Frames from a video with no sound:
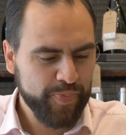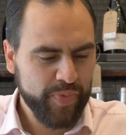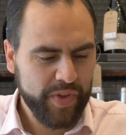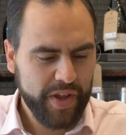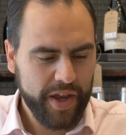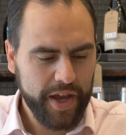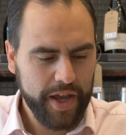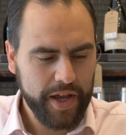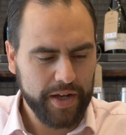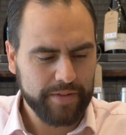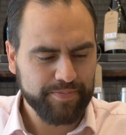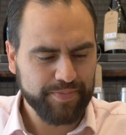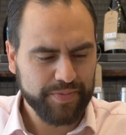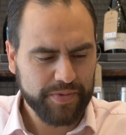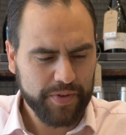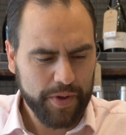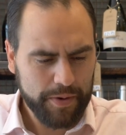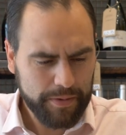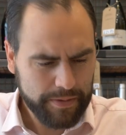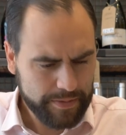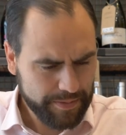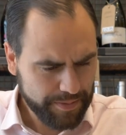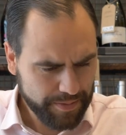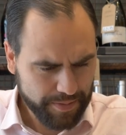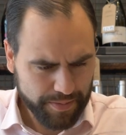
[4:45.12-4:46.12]
yeah.
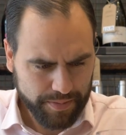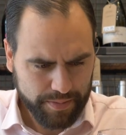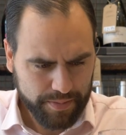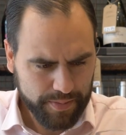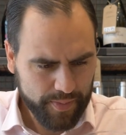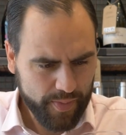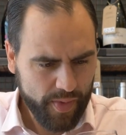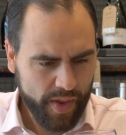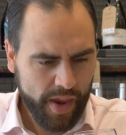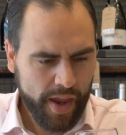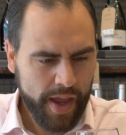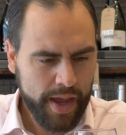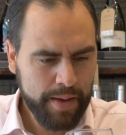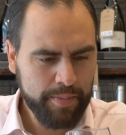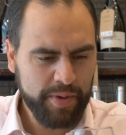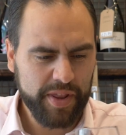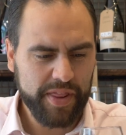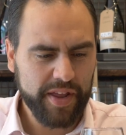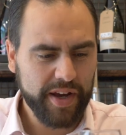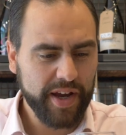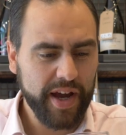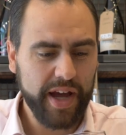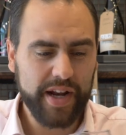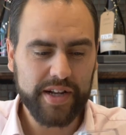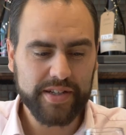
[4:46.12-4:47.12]
I mean,
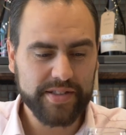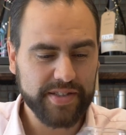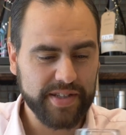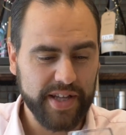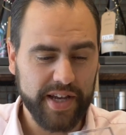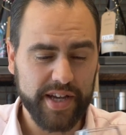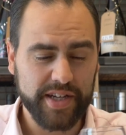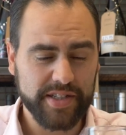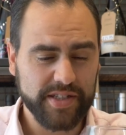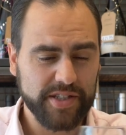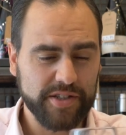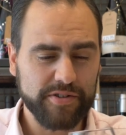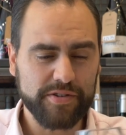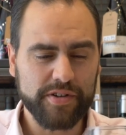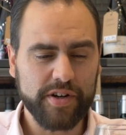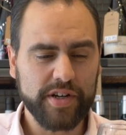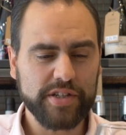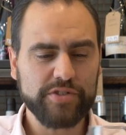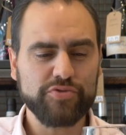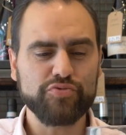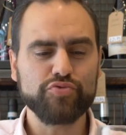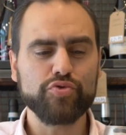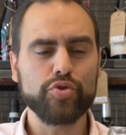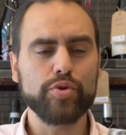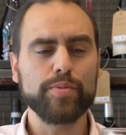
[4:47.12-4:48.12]
the colours there. It's a
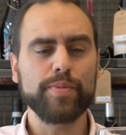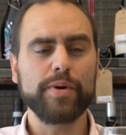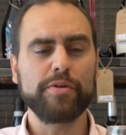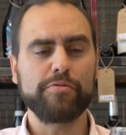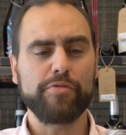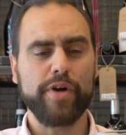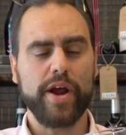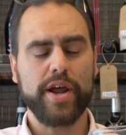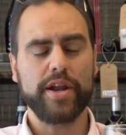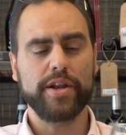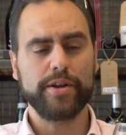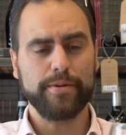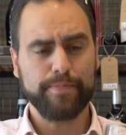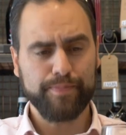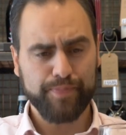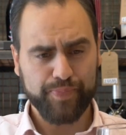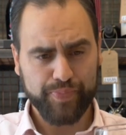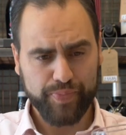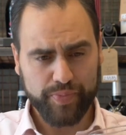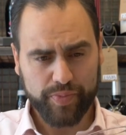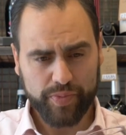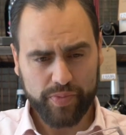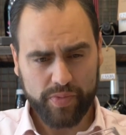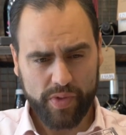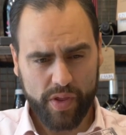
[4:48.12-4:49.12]
nice ruby red.
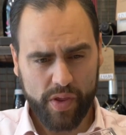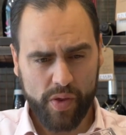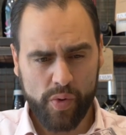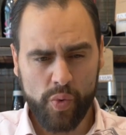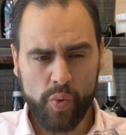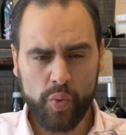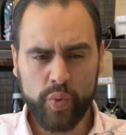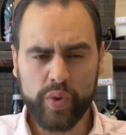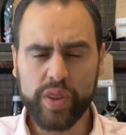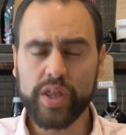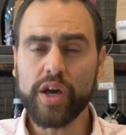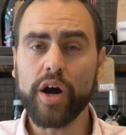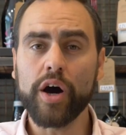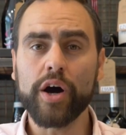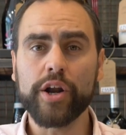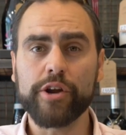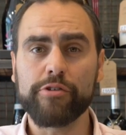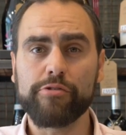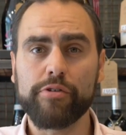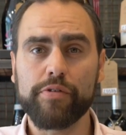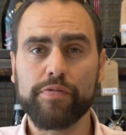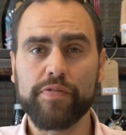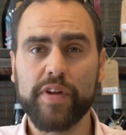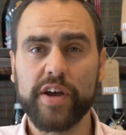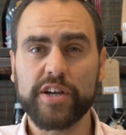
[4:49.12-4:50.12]
with
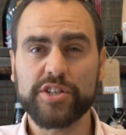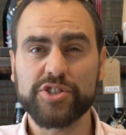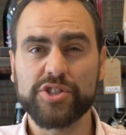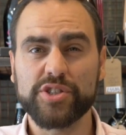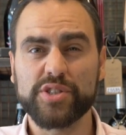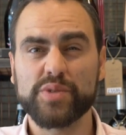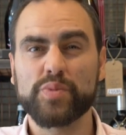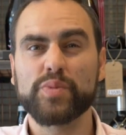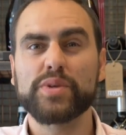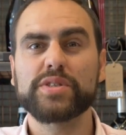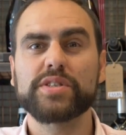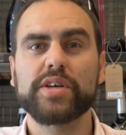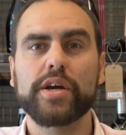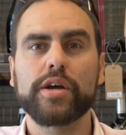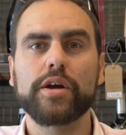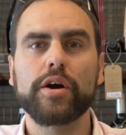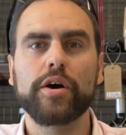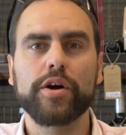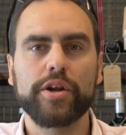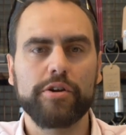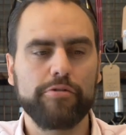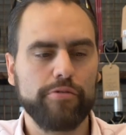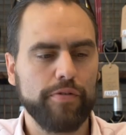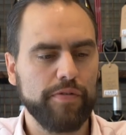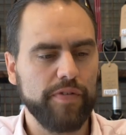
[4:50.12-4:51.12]
garnet reflections. And when I say
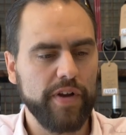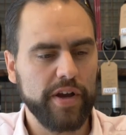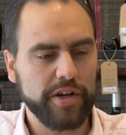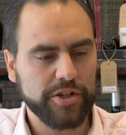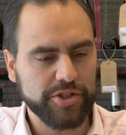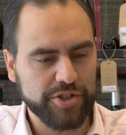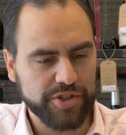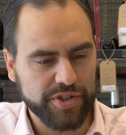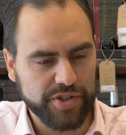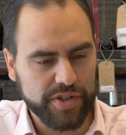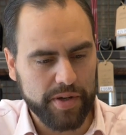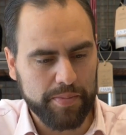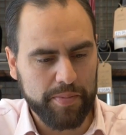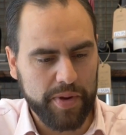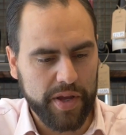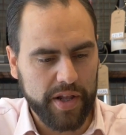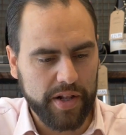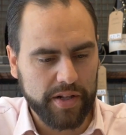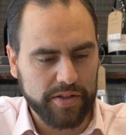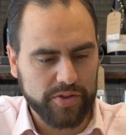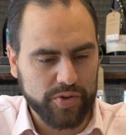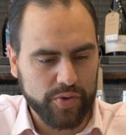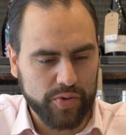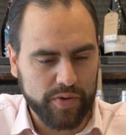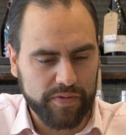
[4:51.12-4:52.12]
garnet reflections, I
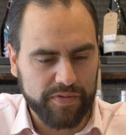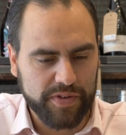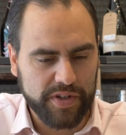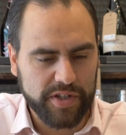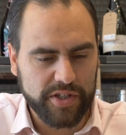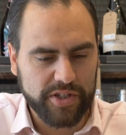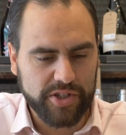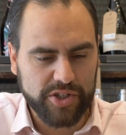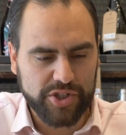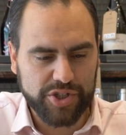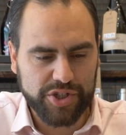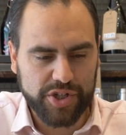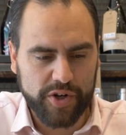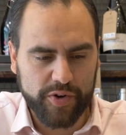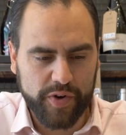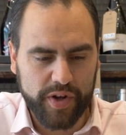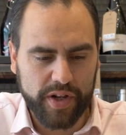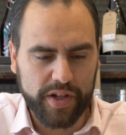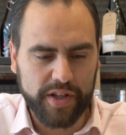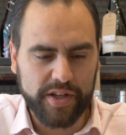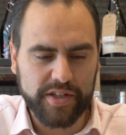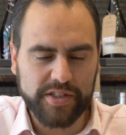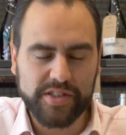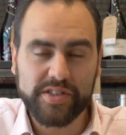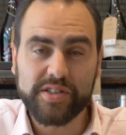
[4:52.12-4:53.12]
mean sort of it's
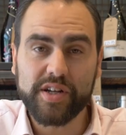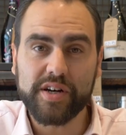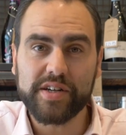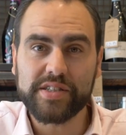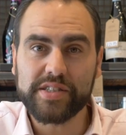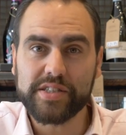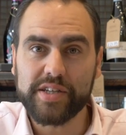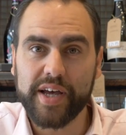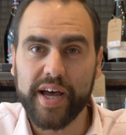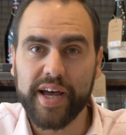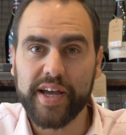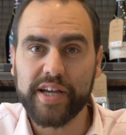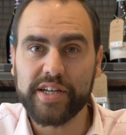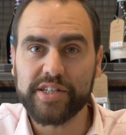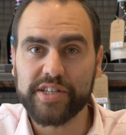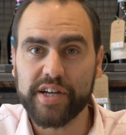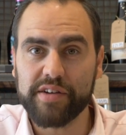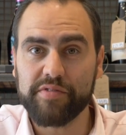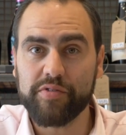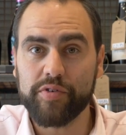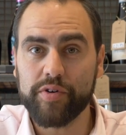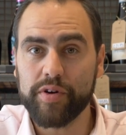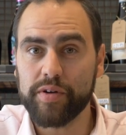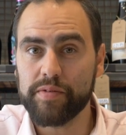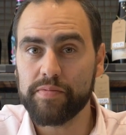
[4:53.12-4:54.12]
showing that it's starting to age
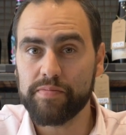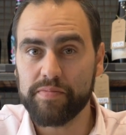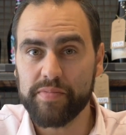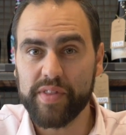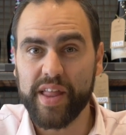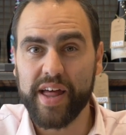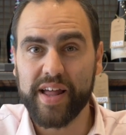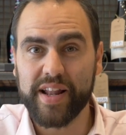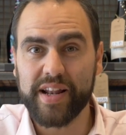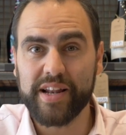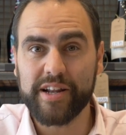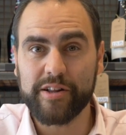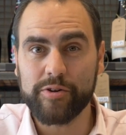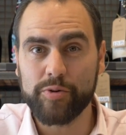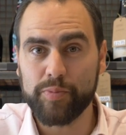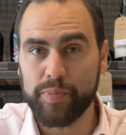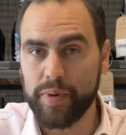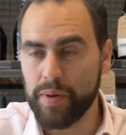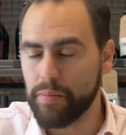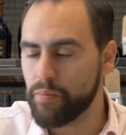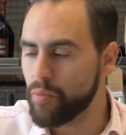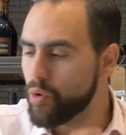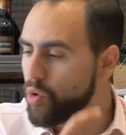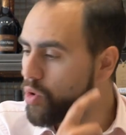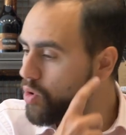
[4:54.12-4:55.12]
out that little
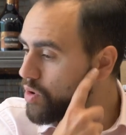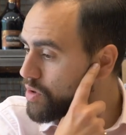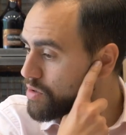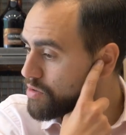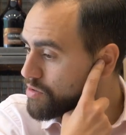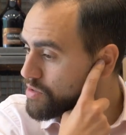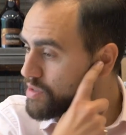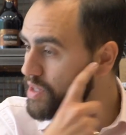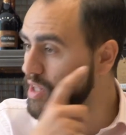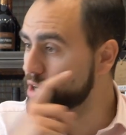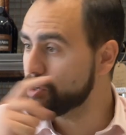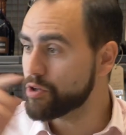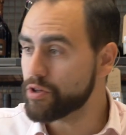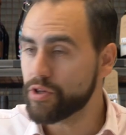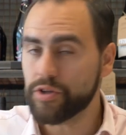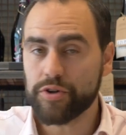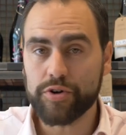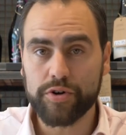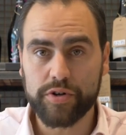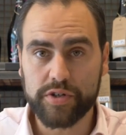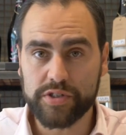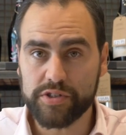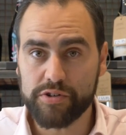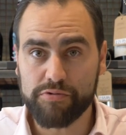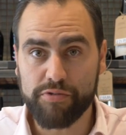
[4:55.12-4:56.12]
bit more. Nero di
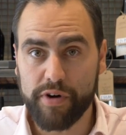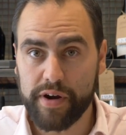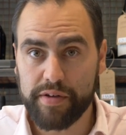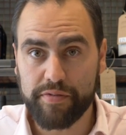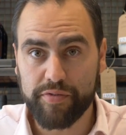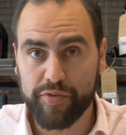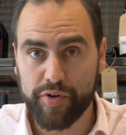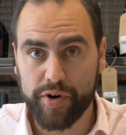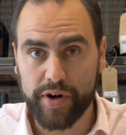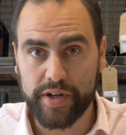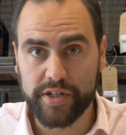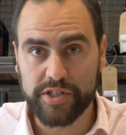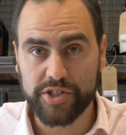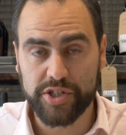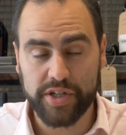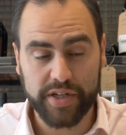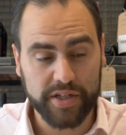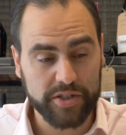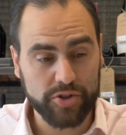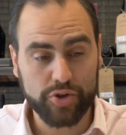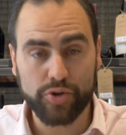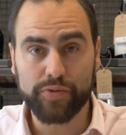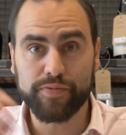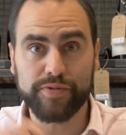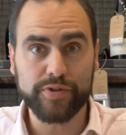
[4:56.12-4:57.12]
Troia is great for aging.
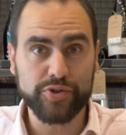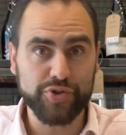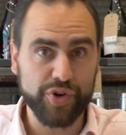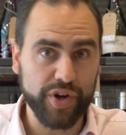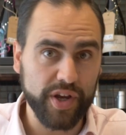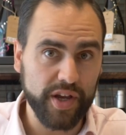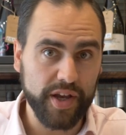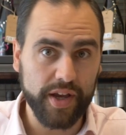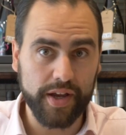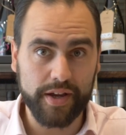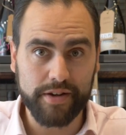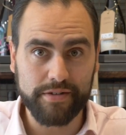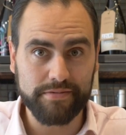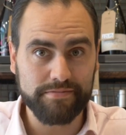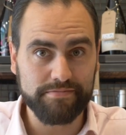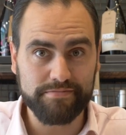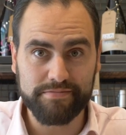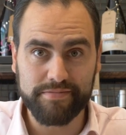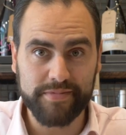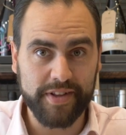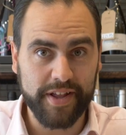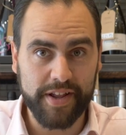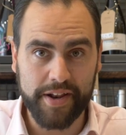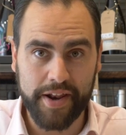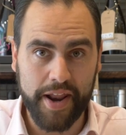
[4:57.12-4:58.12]
It's good for drinking
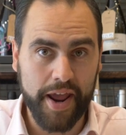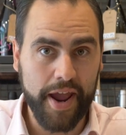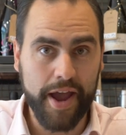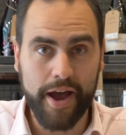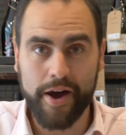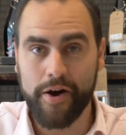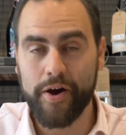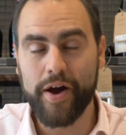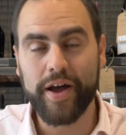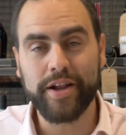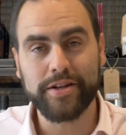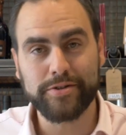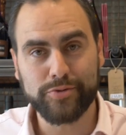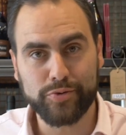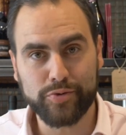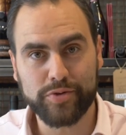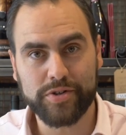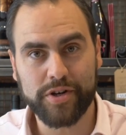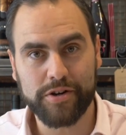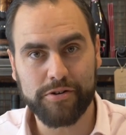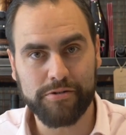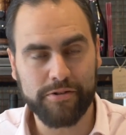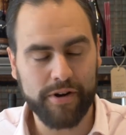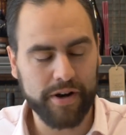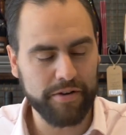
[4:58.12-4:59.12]
now, and it's
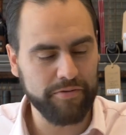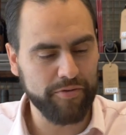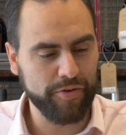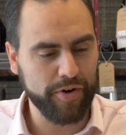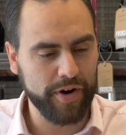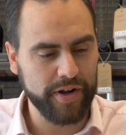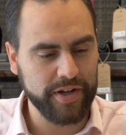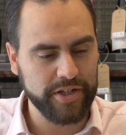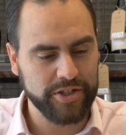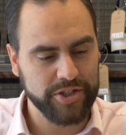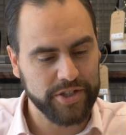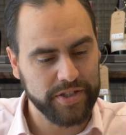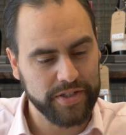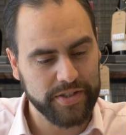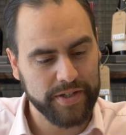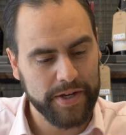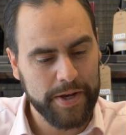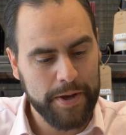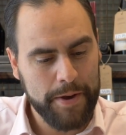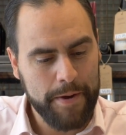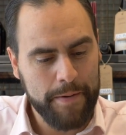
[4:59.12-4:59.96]
also great for aging.